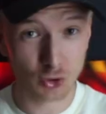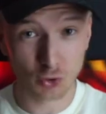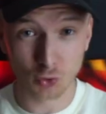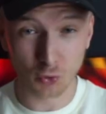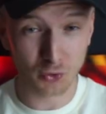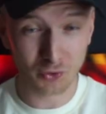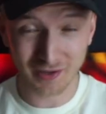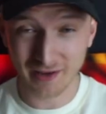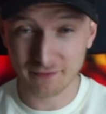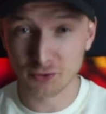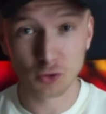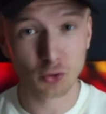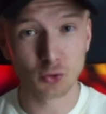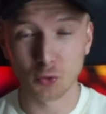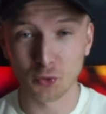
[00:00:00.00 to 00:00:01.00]
tutorial after
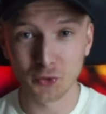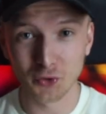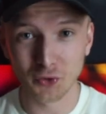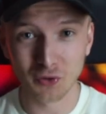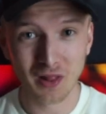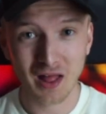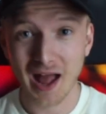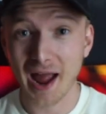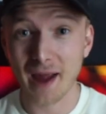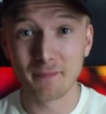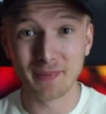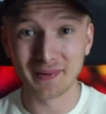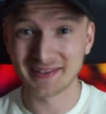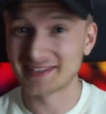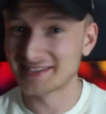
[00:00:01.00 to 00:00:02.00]
tutorial, I
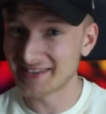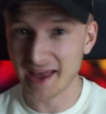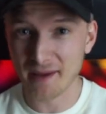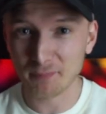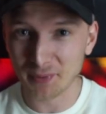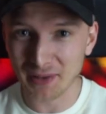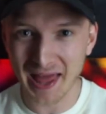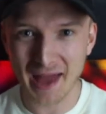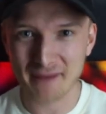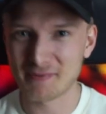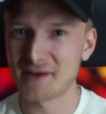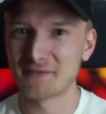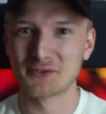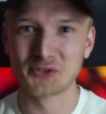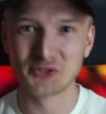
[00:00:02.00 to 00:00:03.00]
build sample app
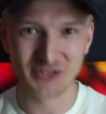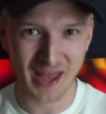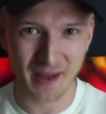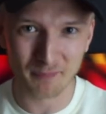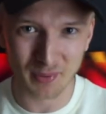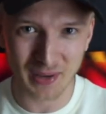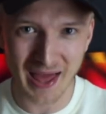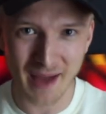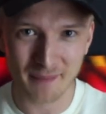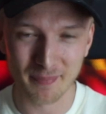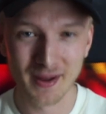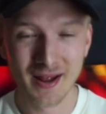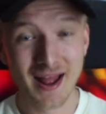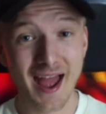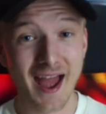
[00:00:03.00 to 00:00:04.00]
after sample
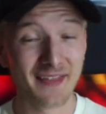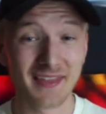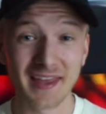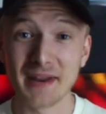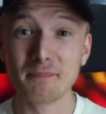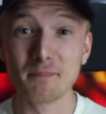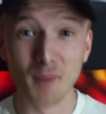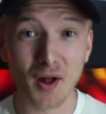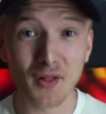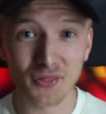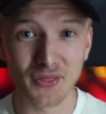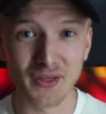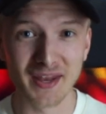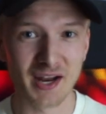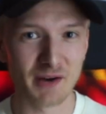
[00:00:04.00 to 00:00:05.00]
app, and then a
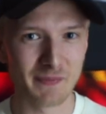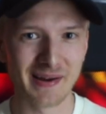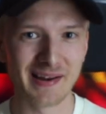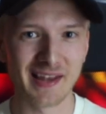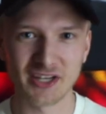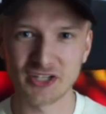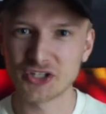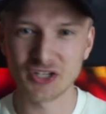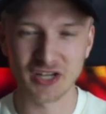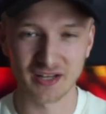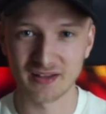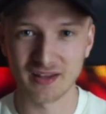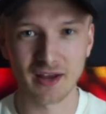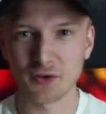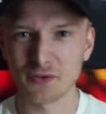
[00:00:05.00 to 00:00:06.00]
month in I realize
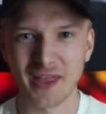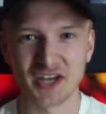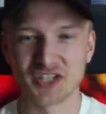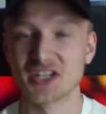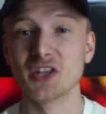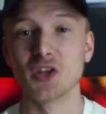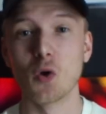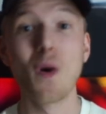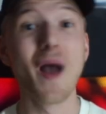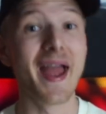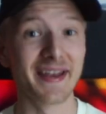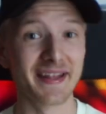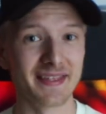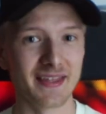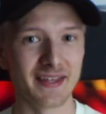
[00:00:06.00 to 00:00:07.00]
shit, I don't actually know
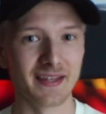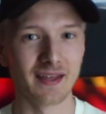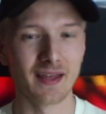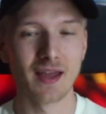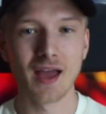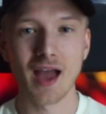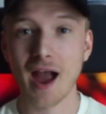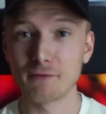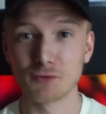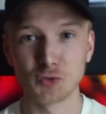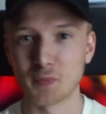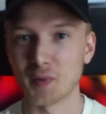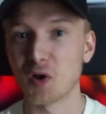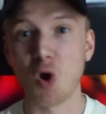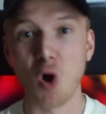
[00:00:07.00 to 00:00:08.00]
anything. I've
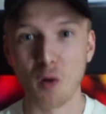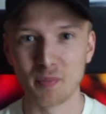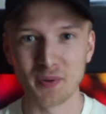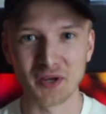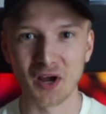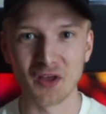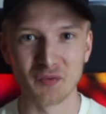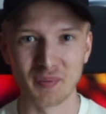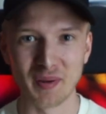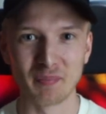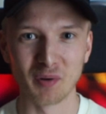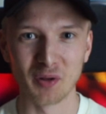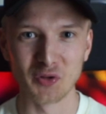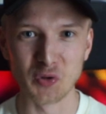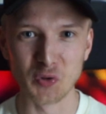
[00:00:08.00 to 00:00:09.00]
just been copying other
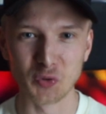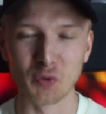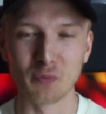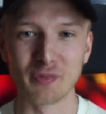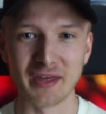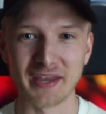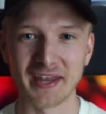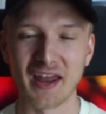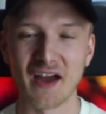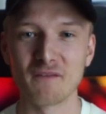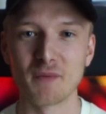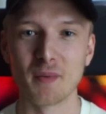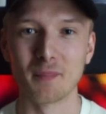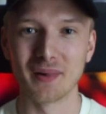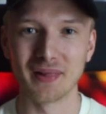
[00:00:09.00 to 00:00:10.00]
people on YouTube thinking
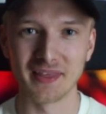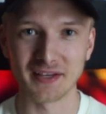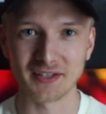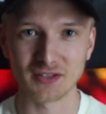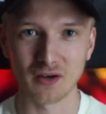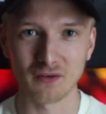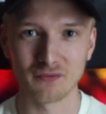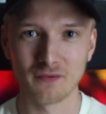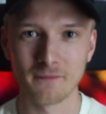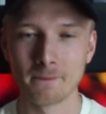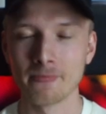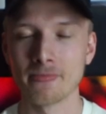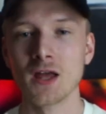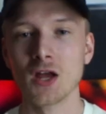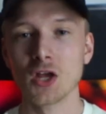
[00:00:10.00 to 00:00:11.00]
I've been building stuff.
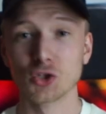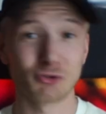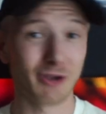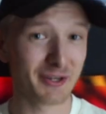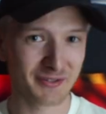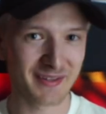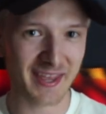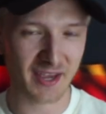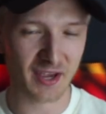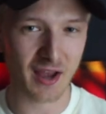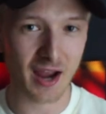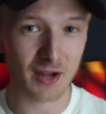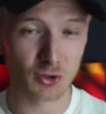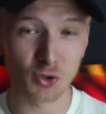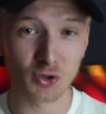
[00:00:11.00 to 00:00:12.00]
So I had to take
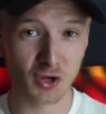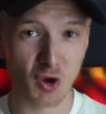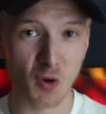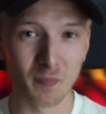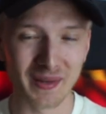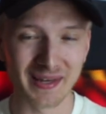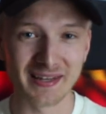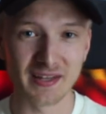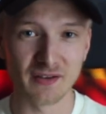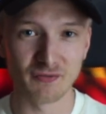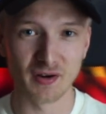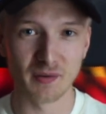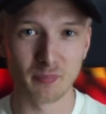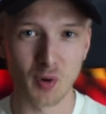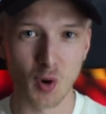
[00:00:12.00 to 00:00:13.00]
a, I took a completely
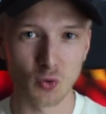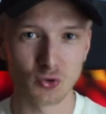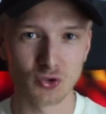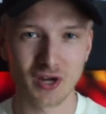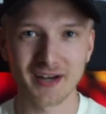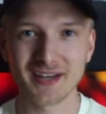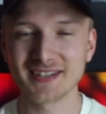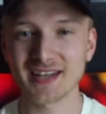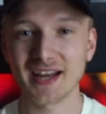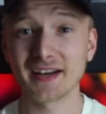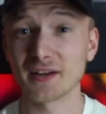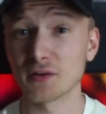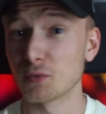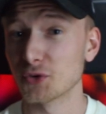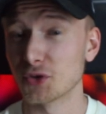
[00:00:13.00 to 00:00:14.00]
different approach. I
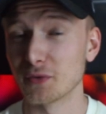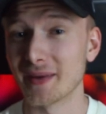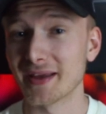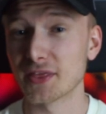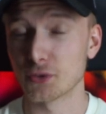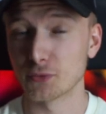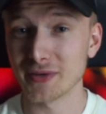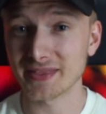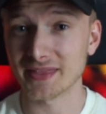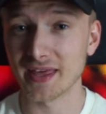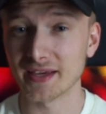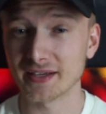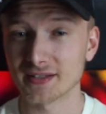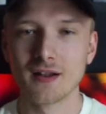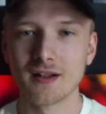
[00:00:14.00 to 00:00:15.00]
decided I wanted to make three
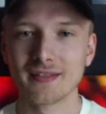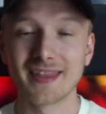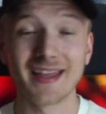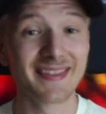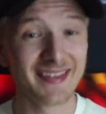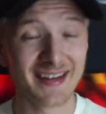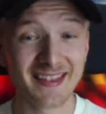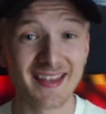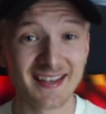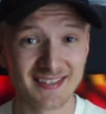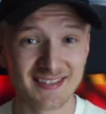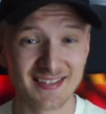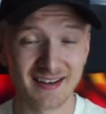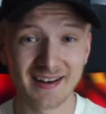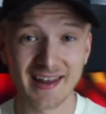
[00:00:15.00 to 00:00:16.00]
things that didn't
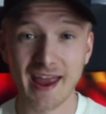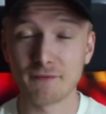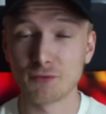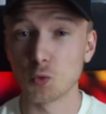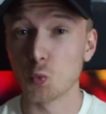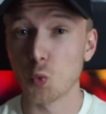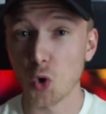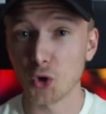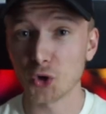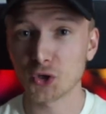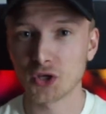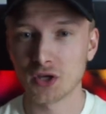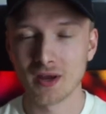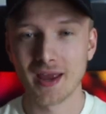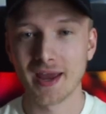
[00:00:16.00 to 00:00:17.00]
necessarily have to
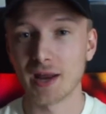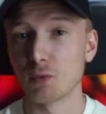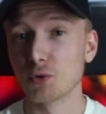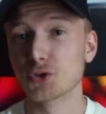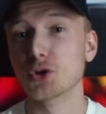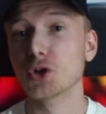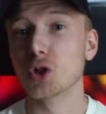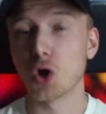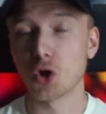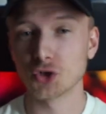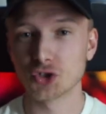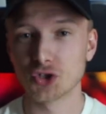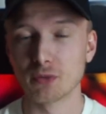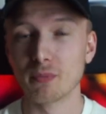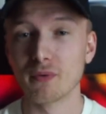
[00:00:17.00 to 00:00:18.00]
work and I wanted to
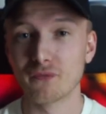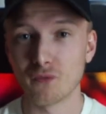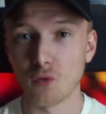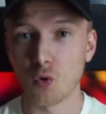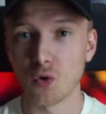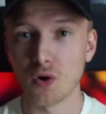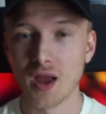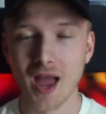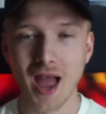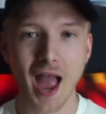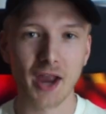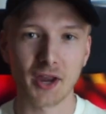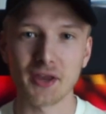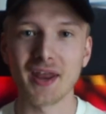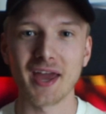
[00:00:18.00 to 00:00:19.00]
launch them before
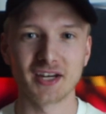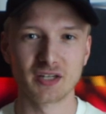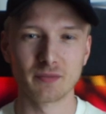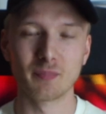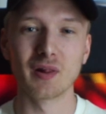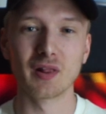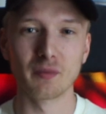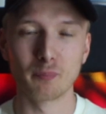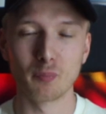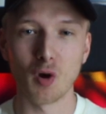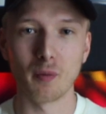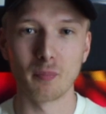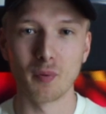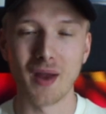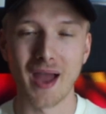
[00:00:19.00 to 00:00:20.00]
I could actually build a
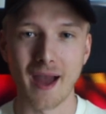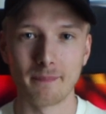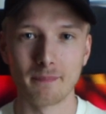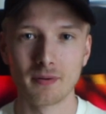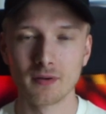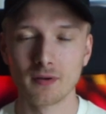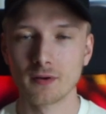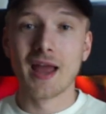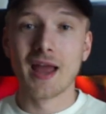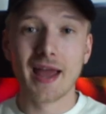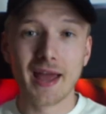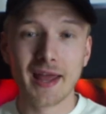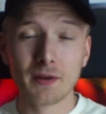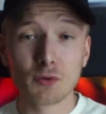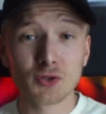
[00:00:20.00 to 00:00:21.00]
proper app.
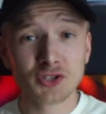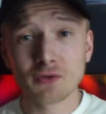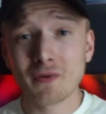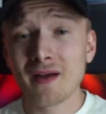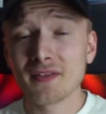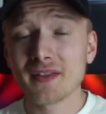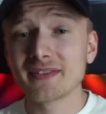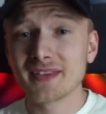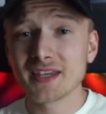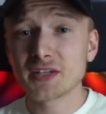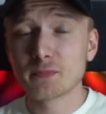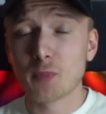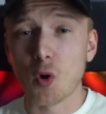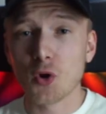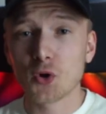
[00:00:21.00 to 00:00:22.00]
And it was around at this
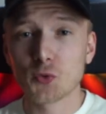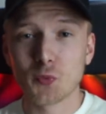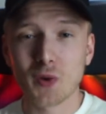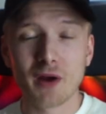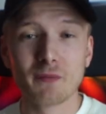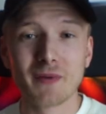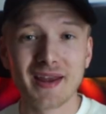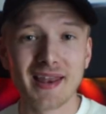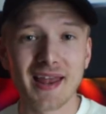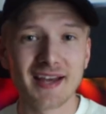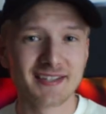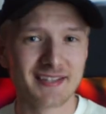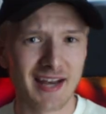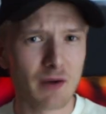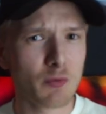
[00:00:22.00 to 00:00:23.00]
point where I
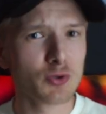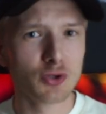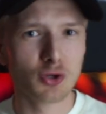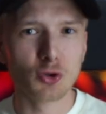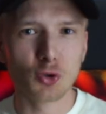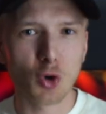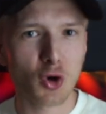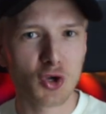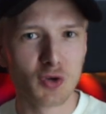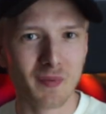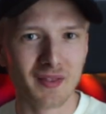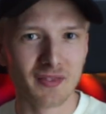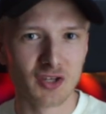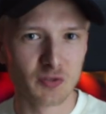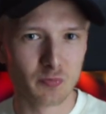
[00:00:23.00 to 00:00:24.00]
realized that I wanted to
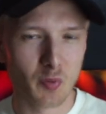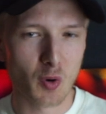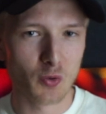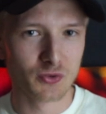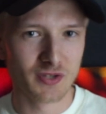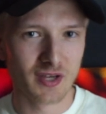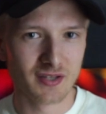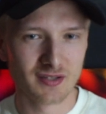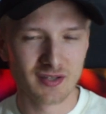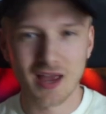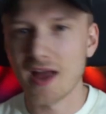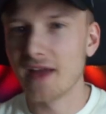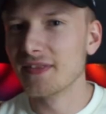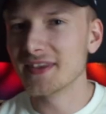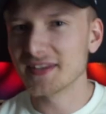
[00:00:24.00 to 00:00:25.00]
document this process,
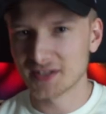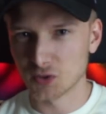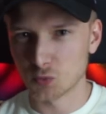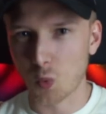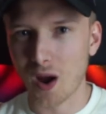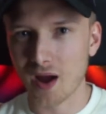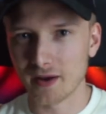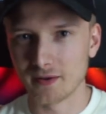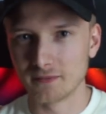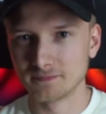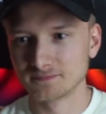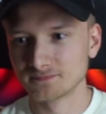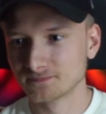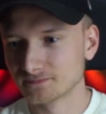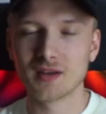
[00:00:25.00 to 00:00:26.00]
and this is why.
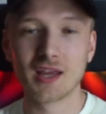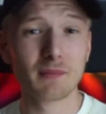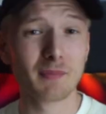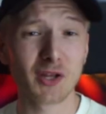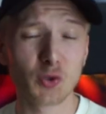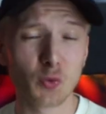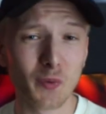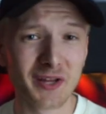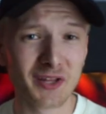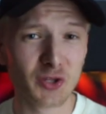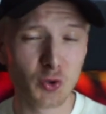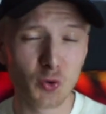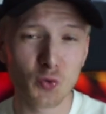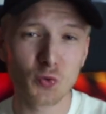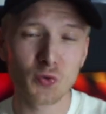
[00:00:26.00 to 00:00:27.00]
In my
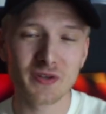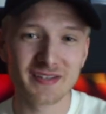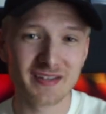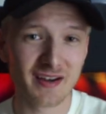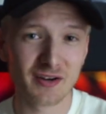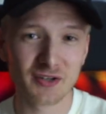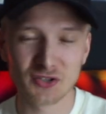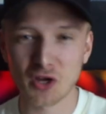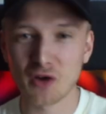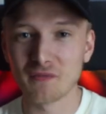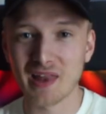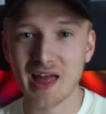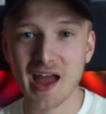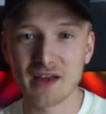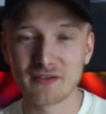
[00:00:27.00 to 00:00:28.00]
22 years of
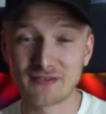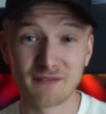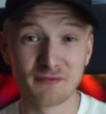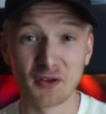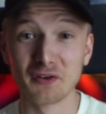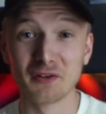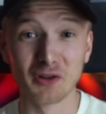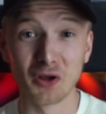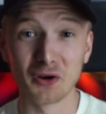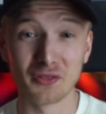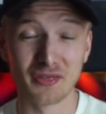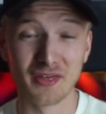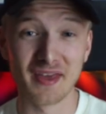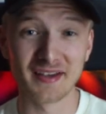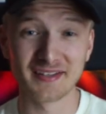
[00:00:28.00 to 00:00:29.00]
life, I've done a lot
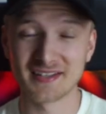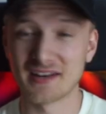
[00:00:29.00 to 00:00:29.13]
of things